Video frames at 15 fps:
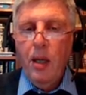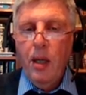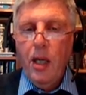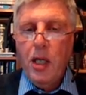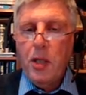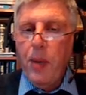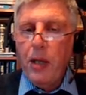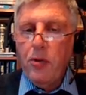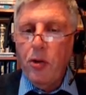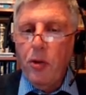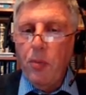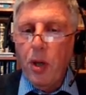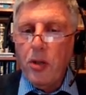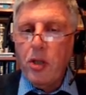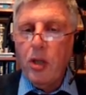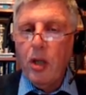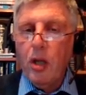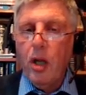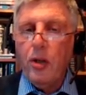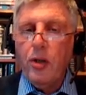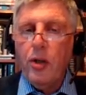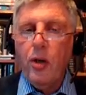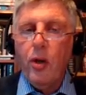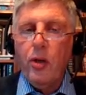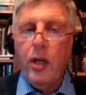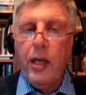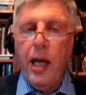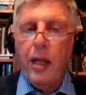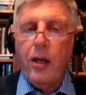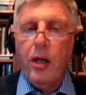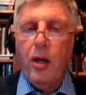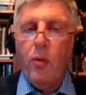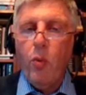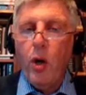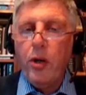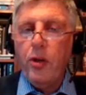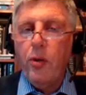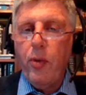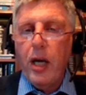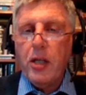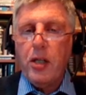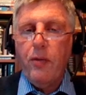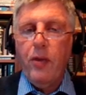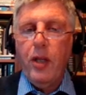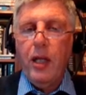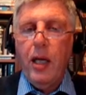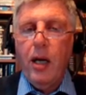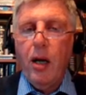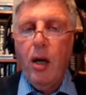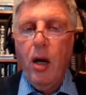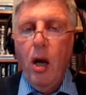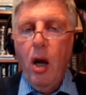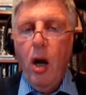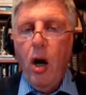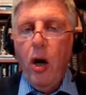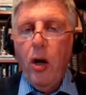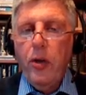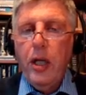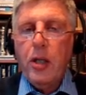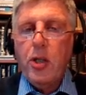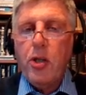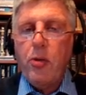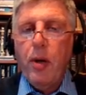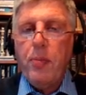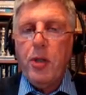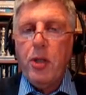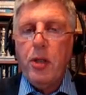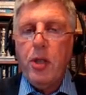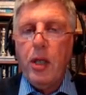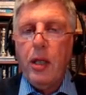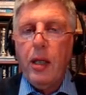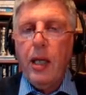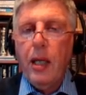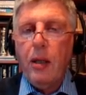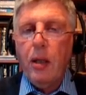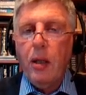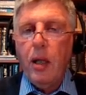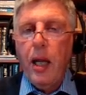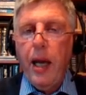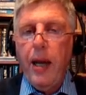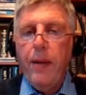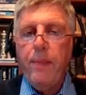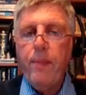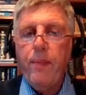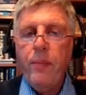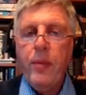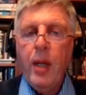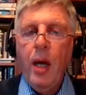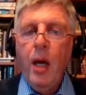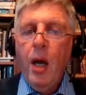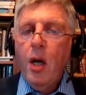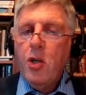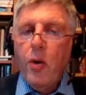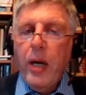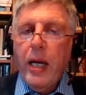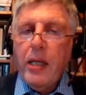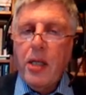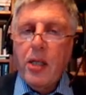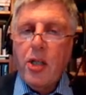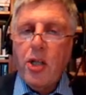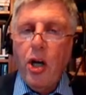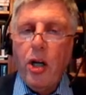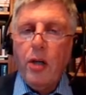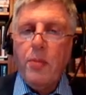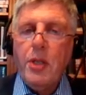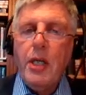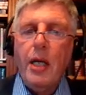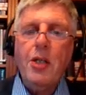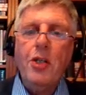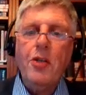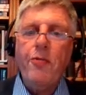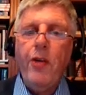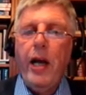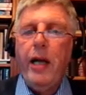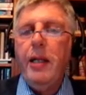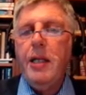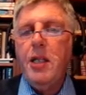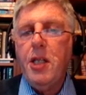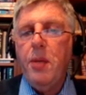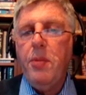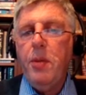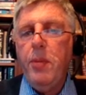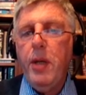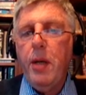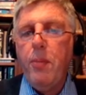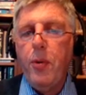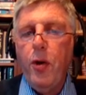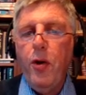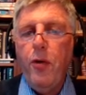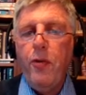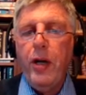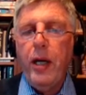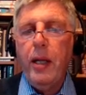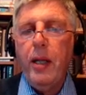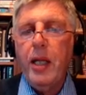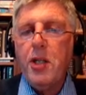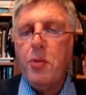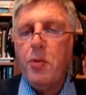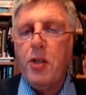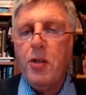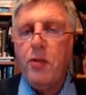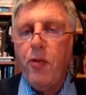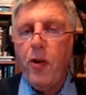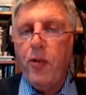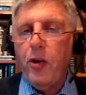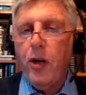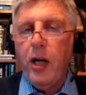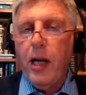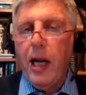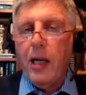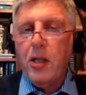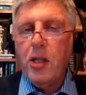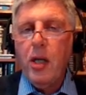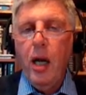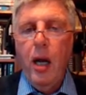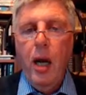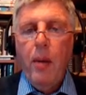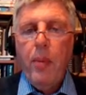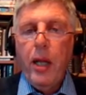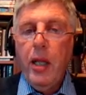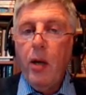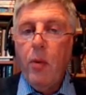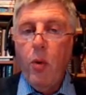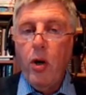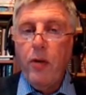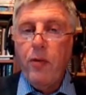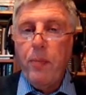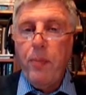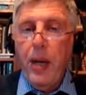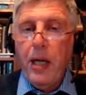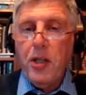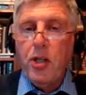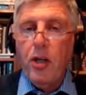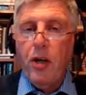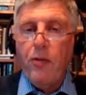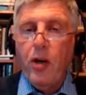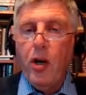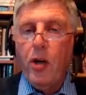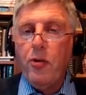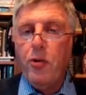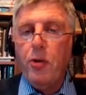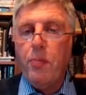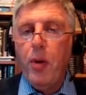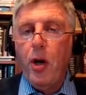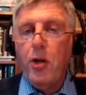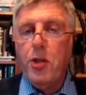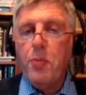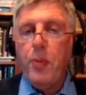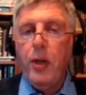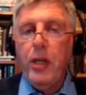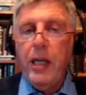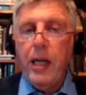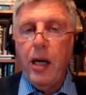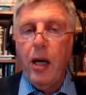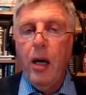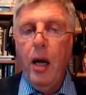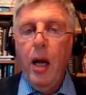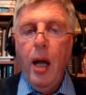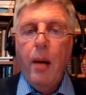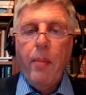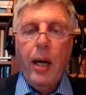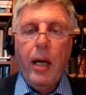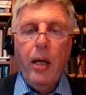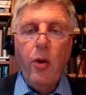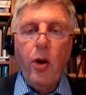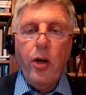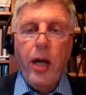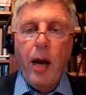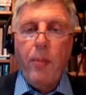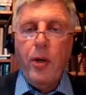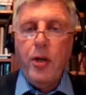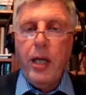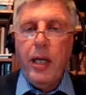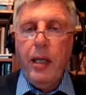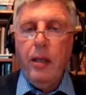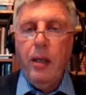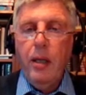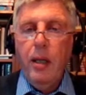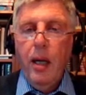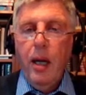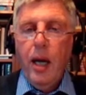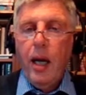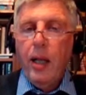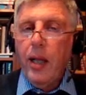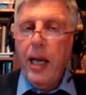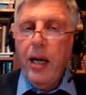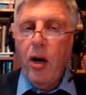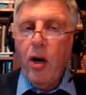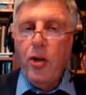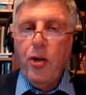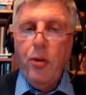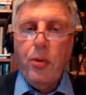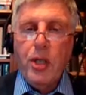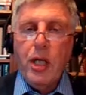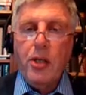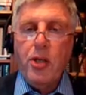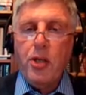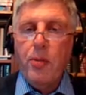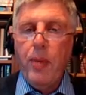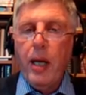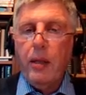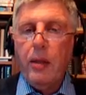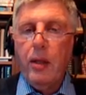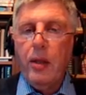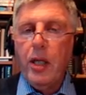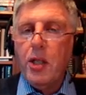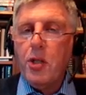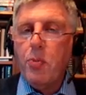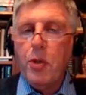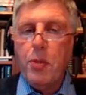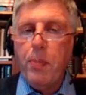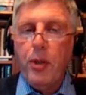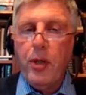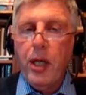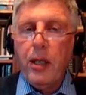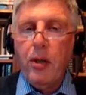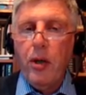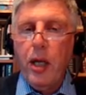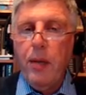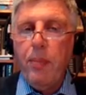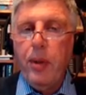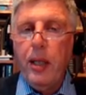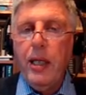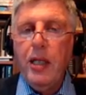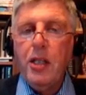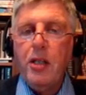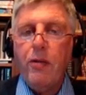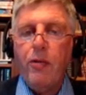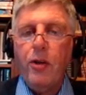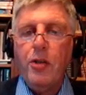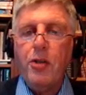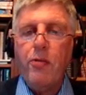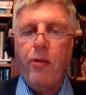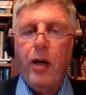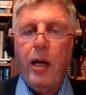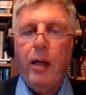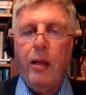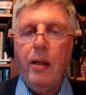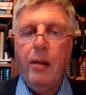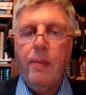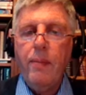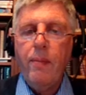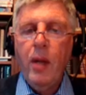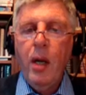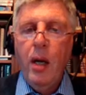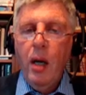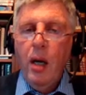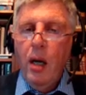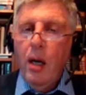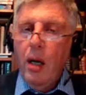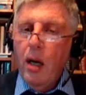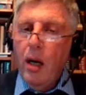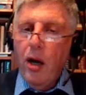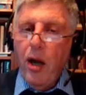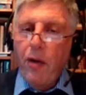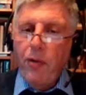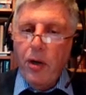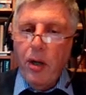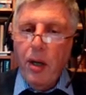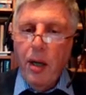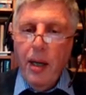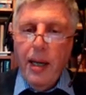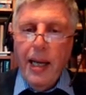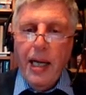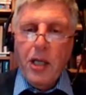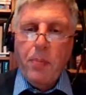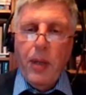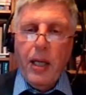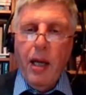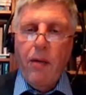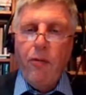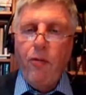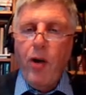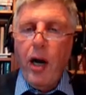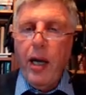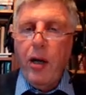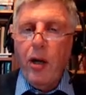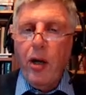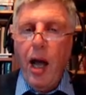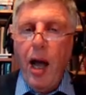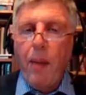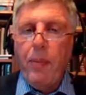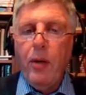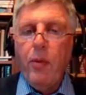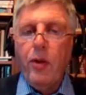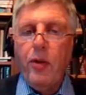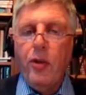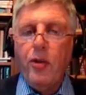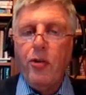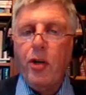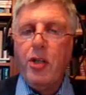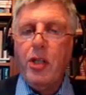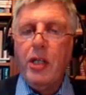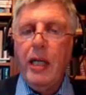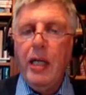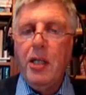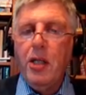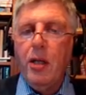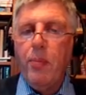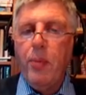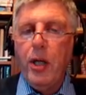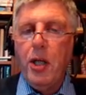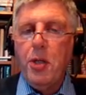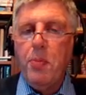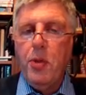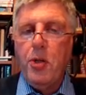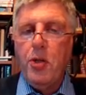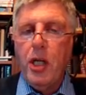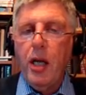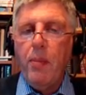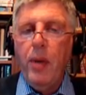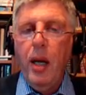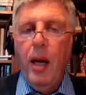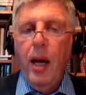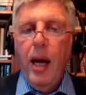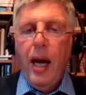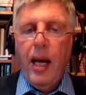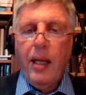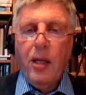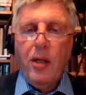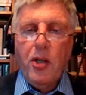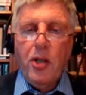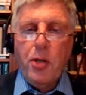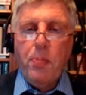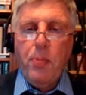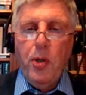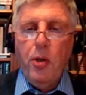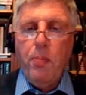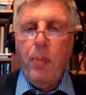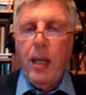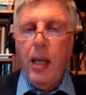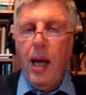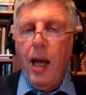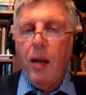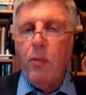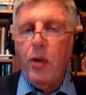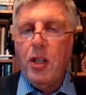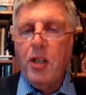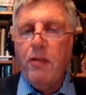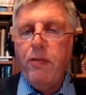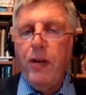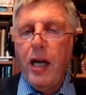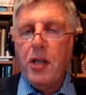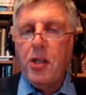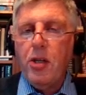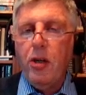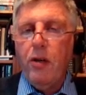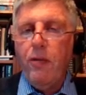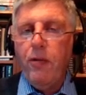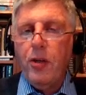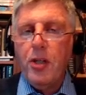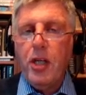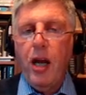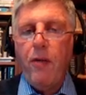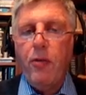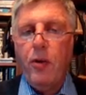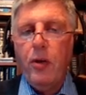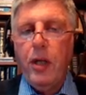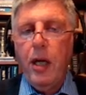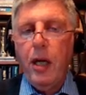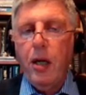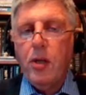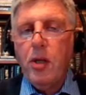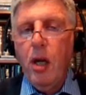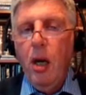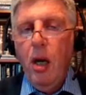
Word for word: He spent two months in London altogether and worked the rest of the year on the inscriptions in Killyleagh. So Hincks's circumstances finally seemed to be improving, and this was further enhanced by the award of a pension of £100 per year by Lord Aberdeen, and Layard, who was instrumental in this, was particularly pleased for his friend. However, Hincks became very unhappy with the trustees in the British Museum, and a dispute began which festered for several years.